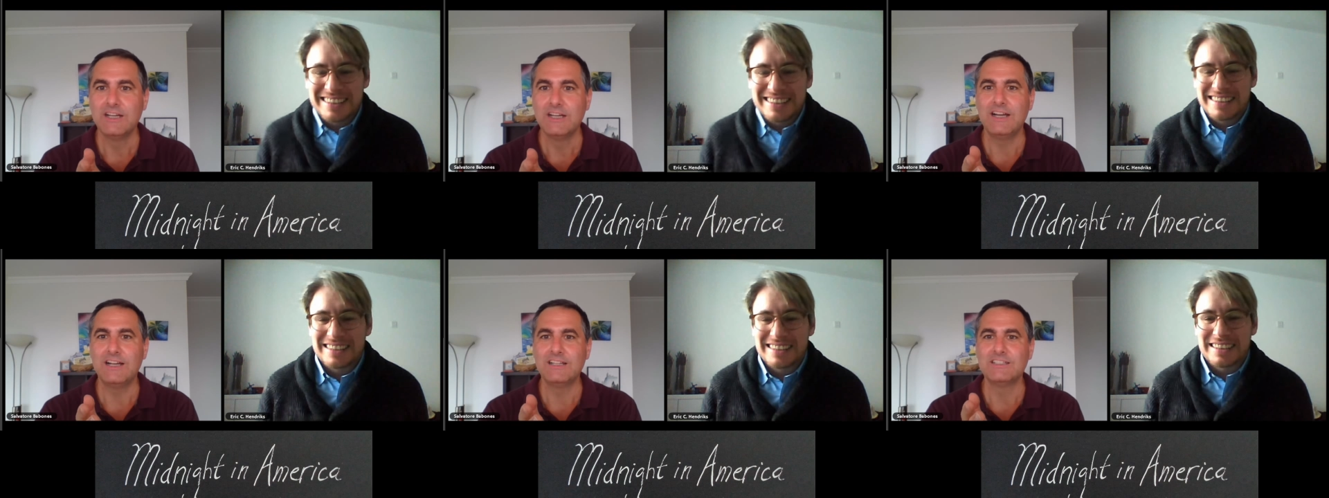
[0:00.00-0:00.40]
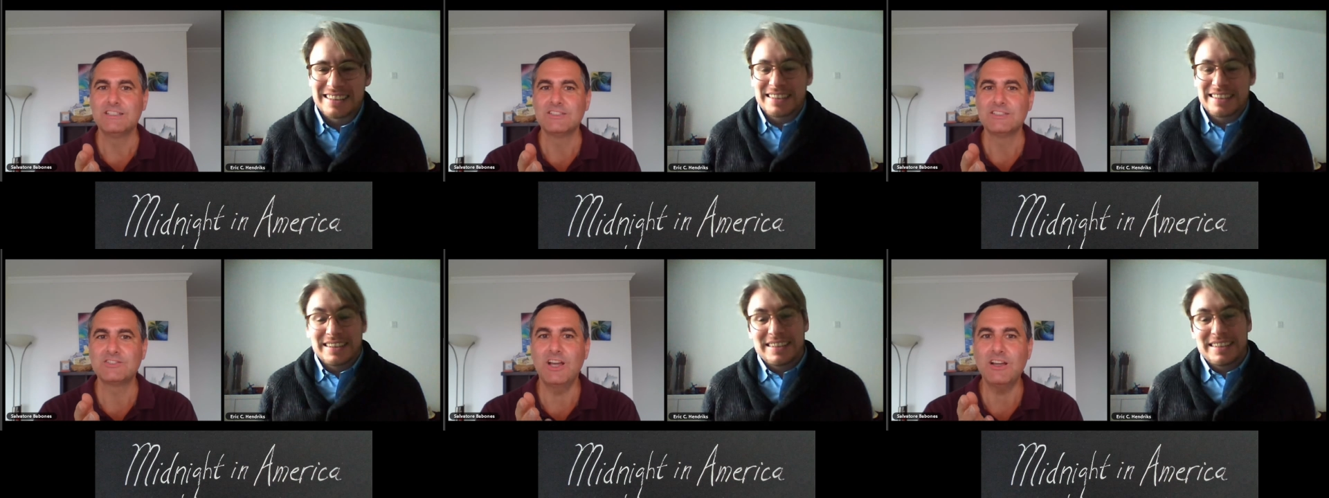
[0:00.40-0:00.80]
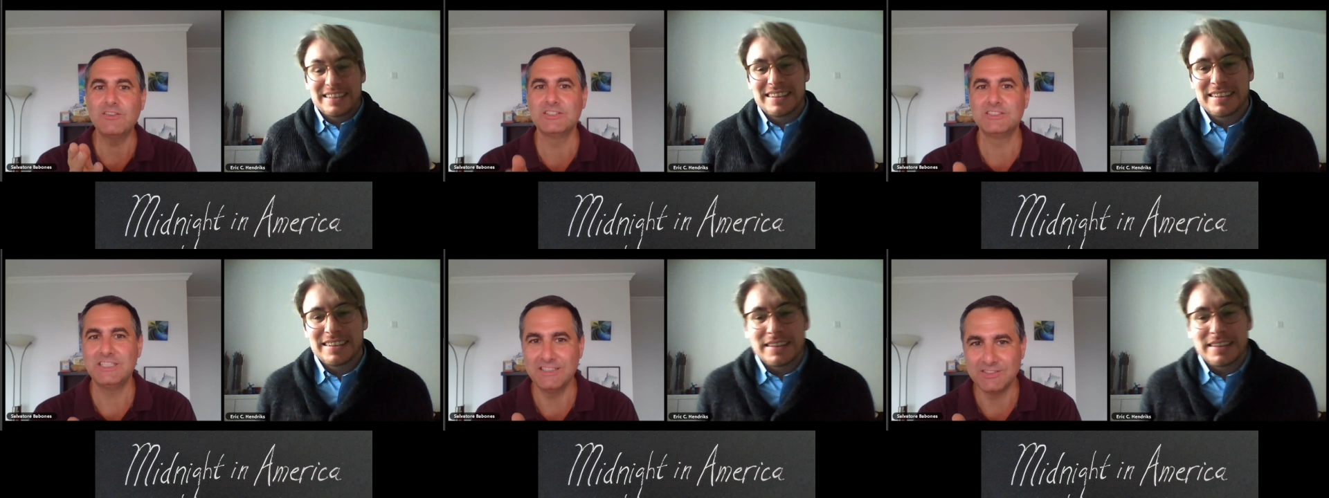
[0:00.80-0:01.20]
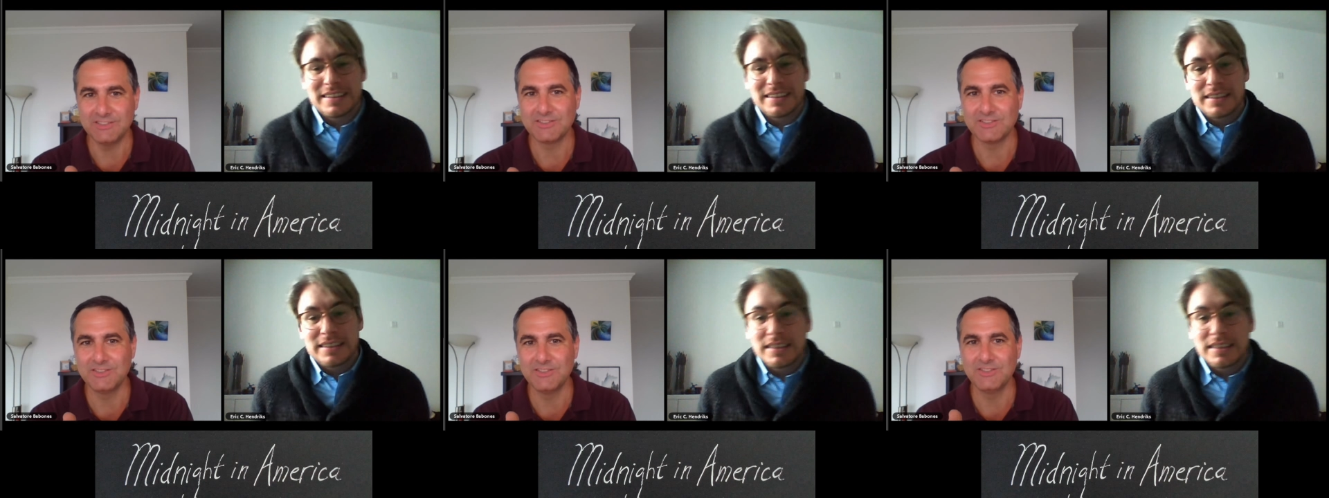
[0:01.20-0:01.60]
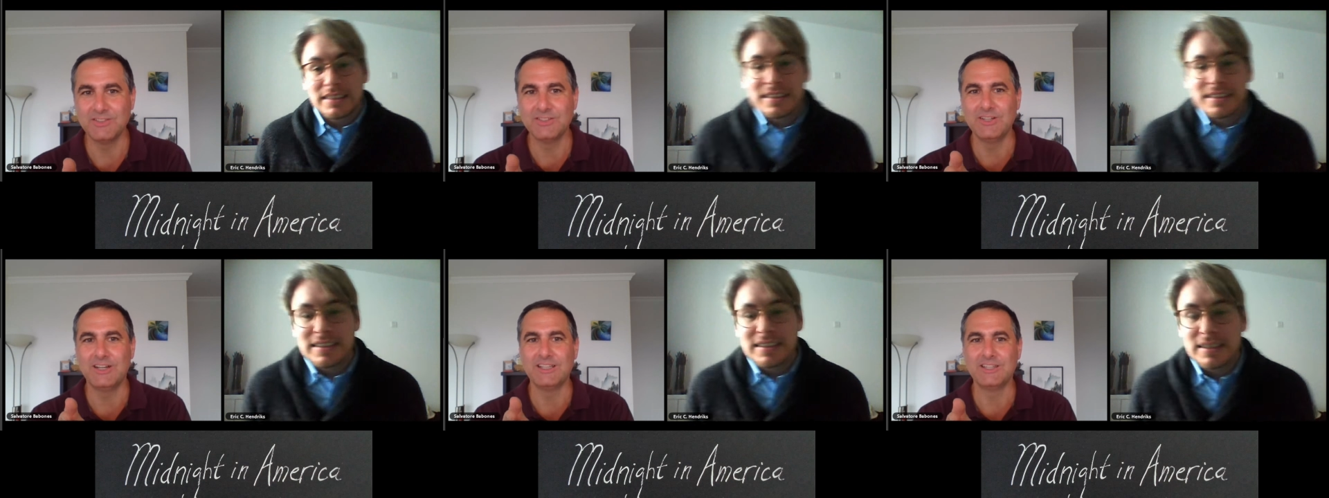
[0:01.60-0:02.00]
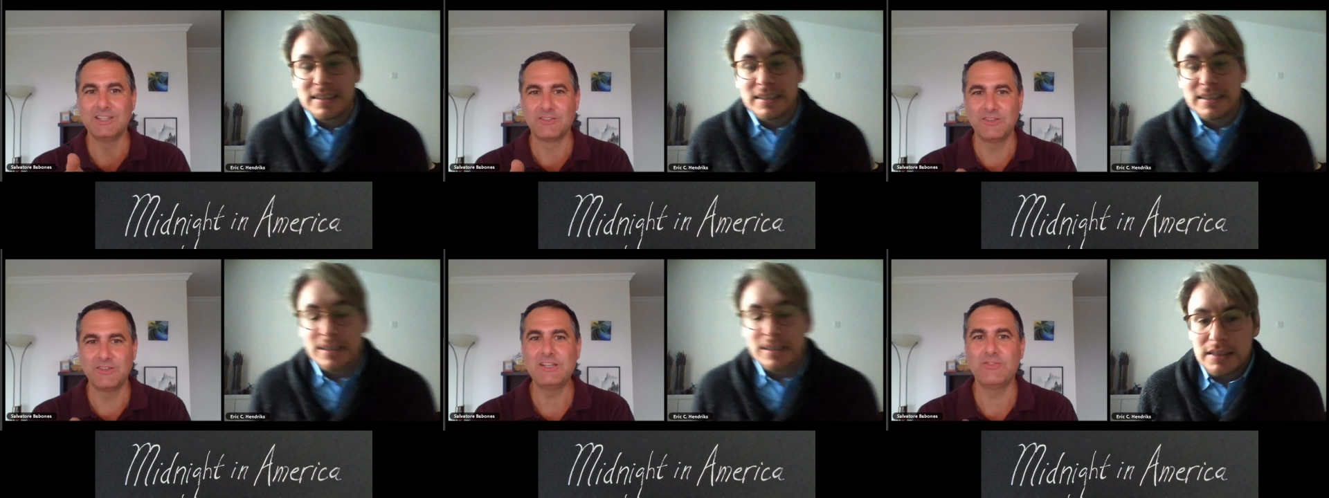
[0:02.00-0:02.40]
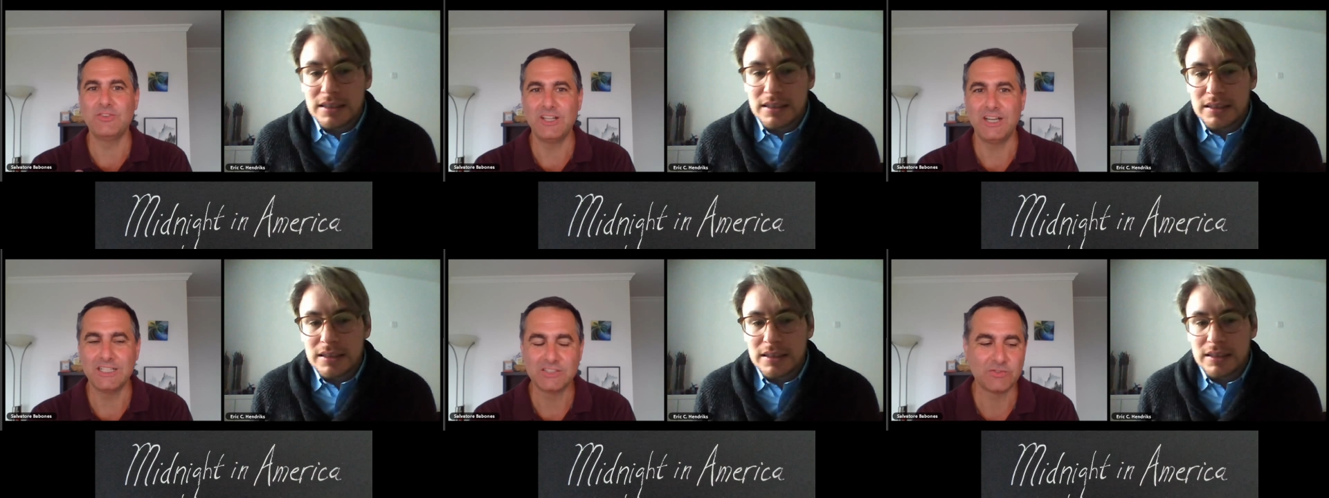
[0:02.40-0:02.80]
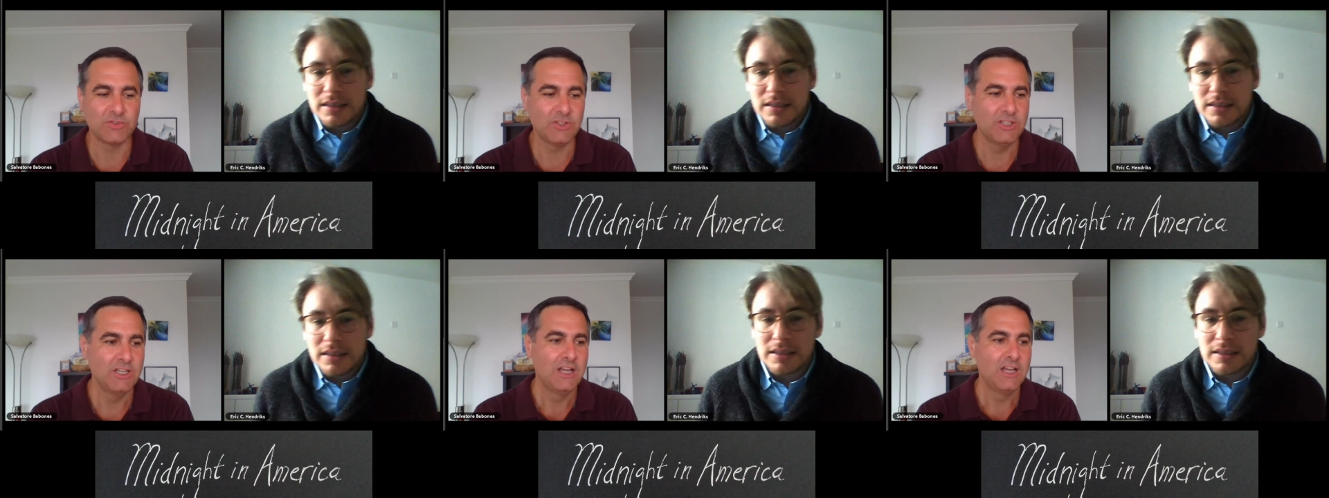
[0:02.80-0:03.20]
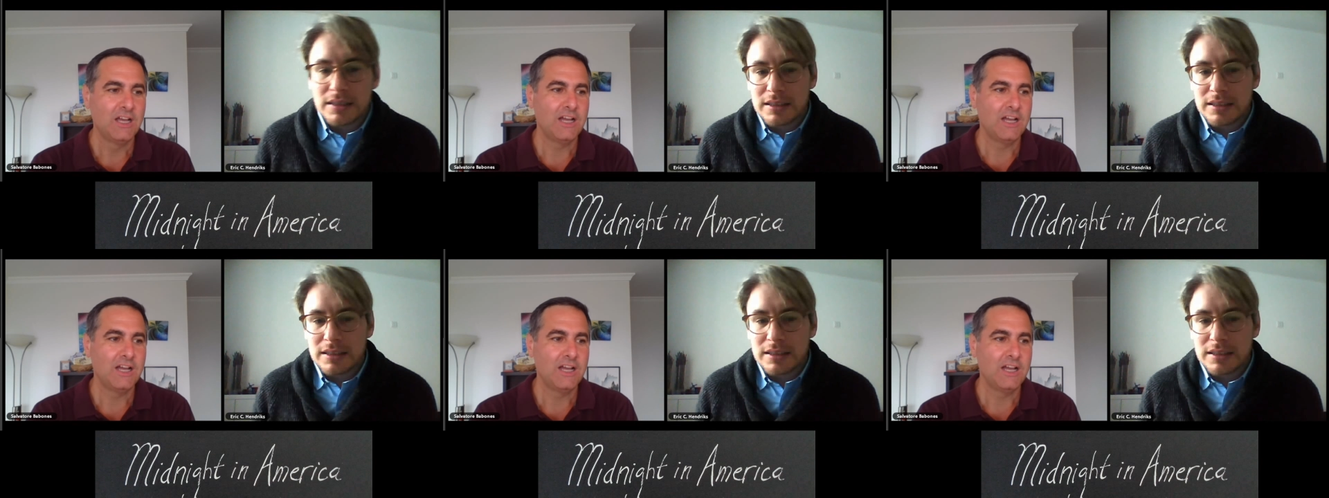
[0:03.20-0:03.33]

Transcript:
Speaker 1: Uh, Socrates, uh, the Greek philosopher,